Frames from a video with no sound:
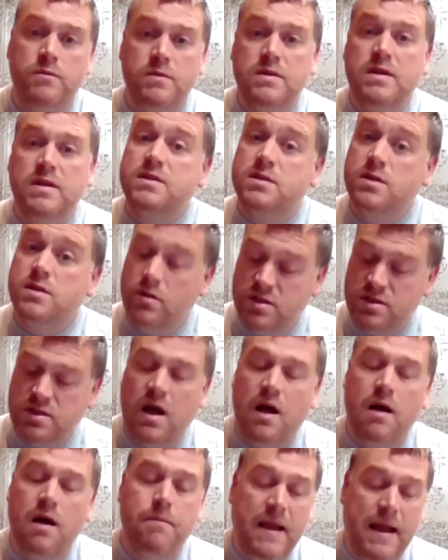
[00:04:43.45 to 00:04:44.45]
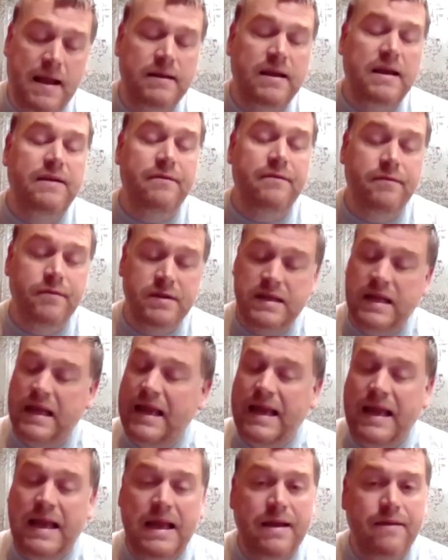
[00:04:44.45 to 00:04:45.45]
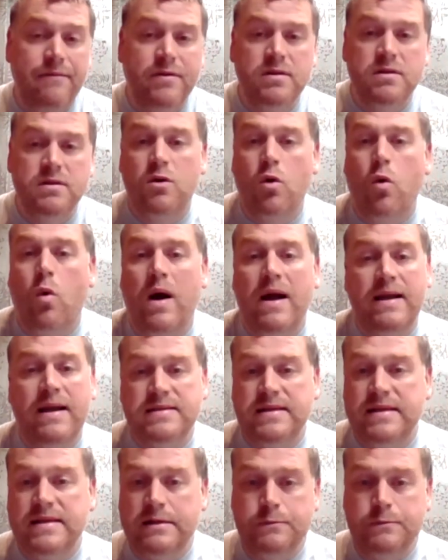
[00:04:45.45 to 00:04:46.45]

it's going to start getting even quieter now.